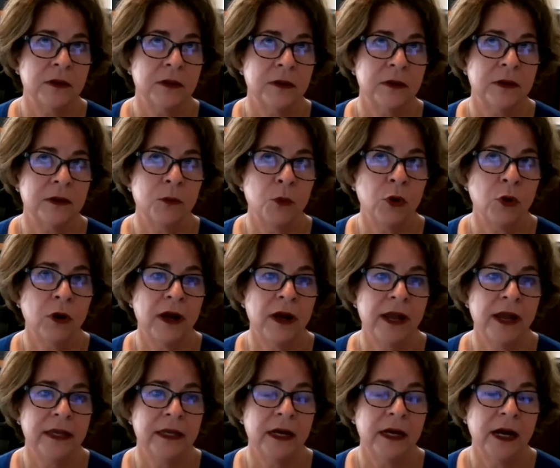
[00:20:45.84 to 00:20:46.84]
the more
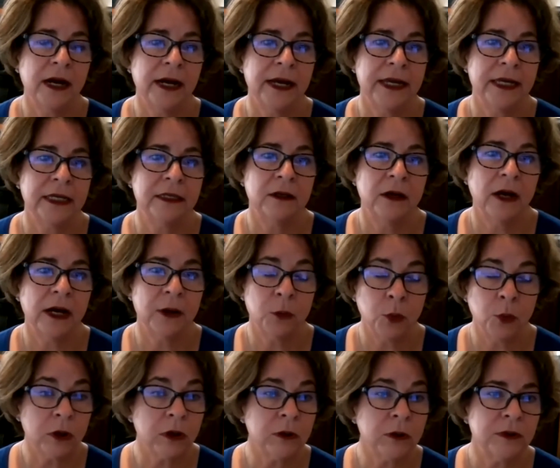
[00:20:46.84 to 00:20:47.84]
I
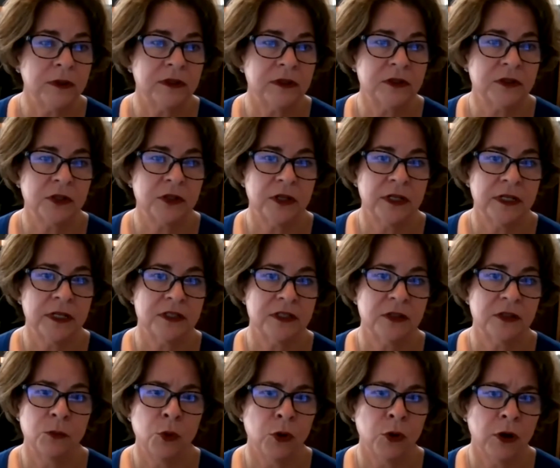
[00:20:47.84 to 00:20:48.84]
work with attorneys, the
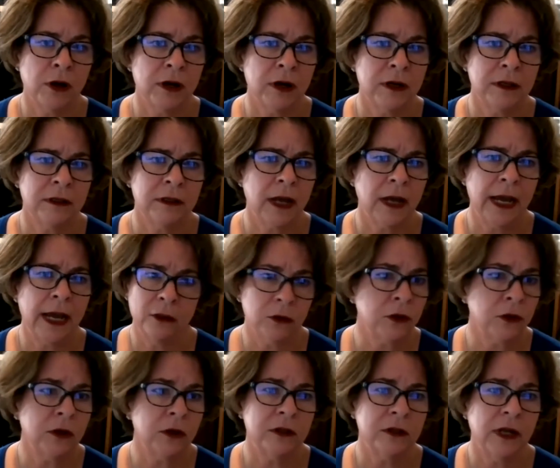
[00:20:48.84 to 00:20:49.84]
more I
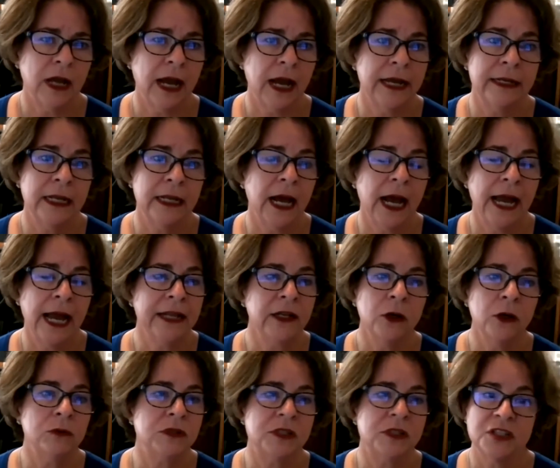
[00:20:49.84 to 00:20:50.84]
learn. I
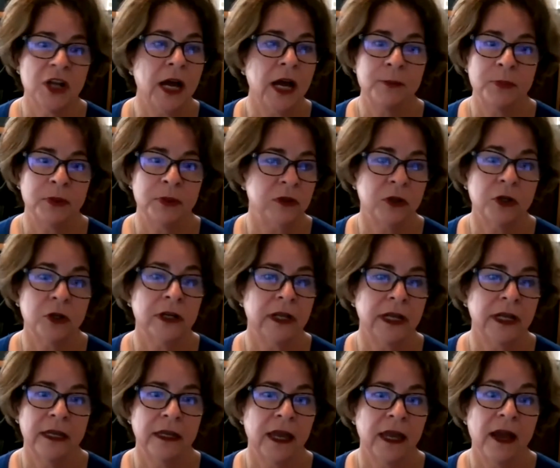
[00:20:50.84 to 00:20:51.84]
don't stop
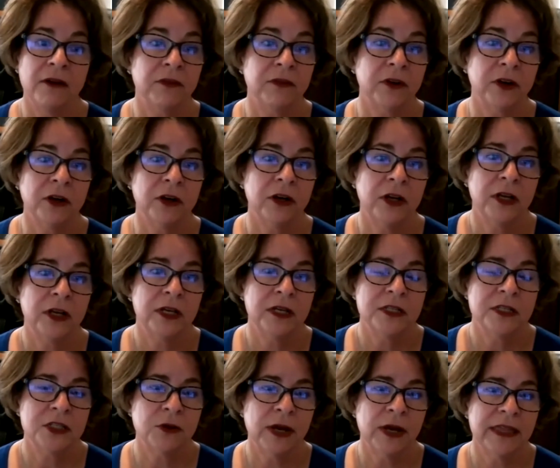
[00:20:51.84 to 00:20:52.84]
learning ever.
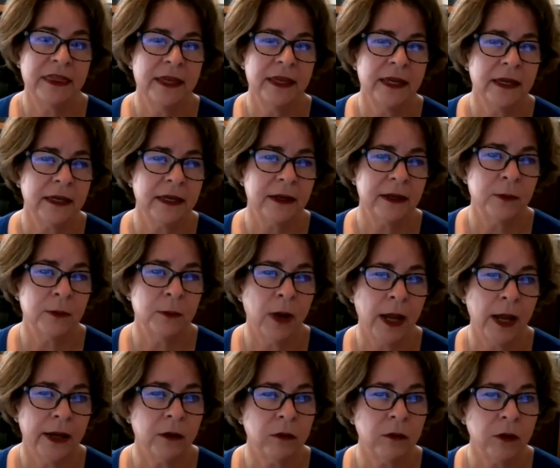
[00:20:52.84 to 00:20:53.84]
So I think
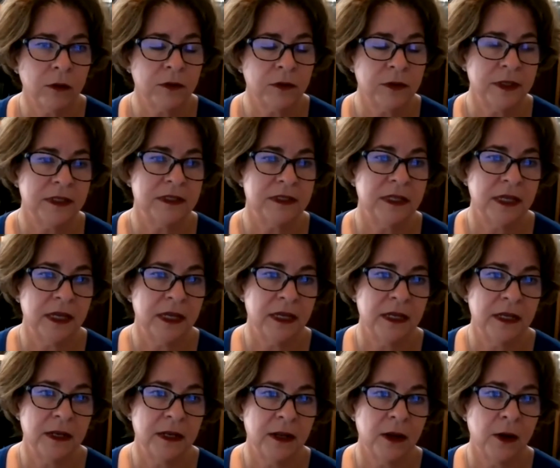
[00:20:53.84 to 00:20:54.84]
my growth is
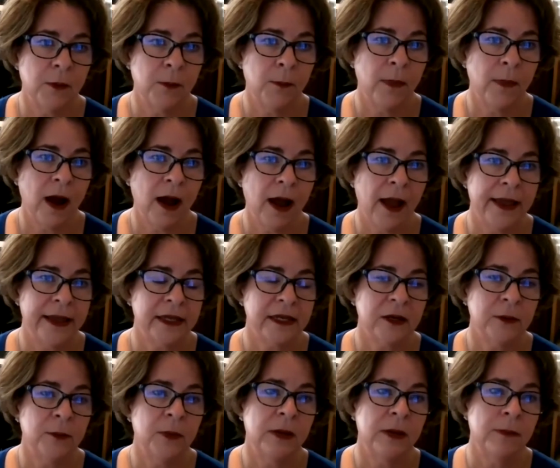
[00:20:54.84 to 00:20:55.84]
in my
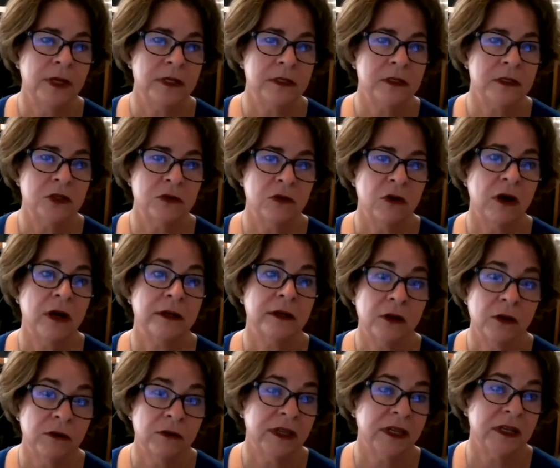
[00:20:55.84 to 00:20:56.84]
commitment to
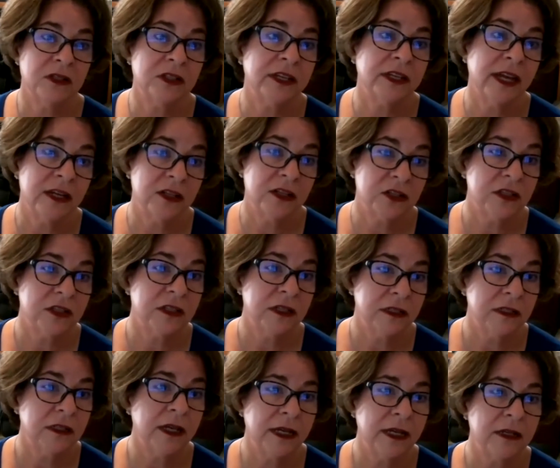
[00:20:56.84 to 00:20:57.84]
ongoing
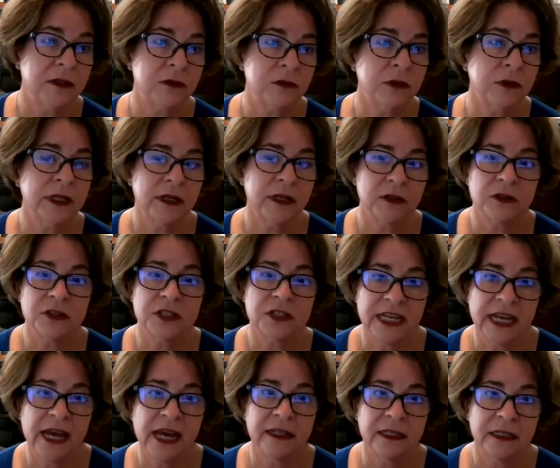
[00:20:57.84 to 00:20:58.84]
education and really
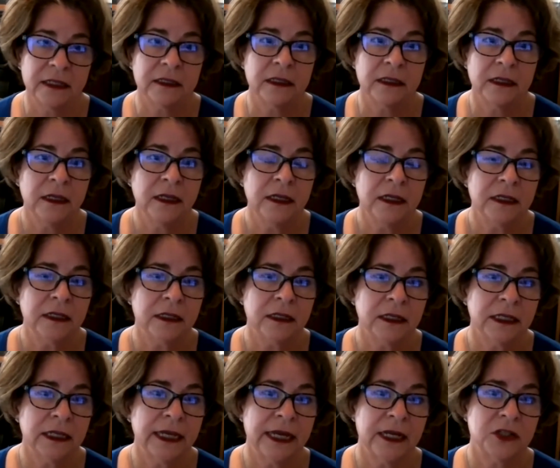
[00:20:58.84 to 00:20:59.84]
understanding the
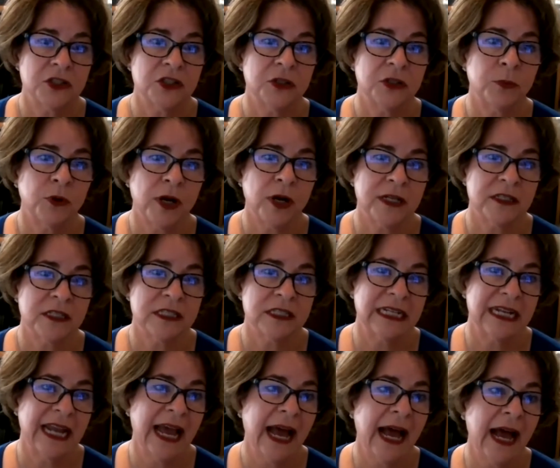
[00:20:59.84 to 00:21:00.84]
litigation process
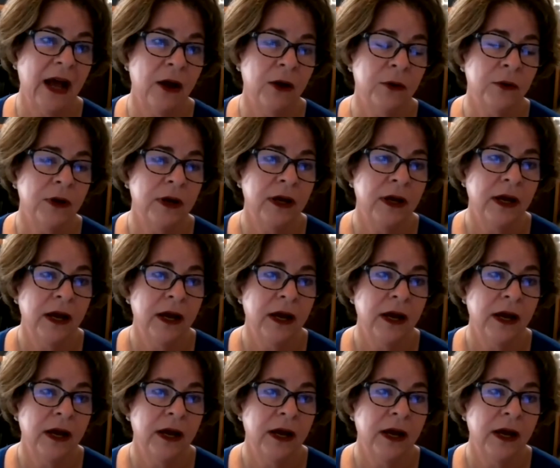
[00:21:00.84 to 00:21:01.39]
and how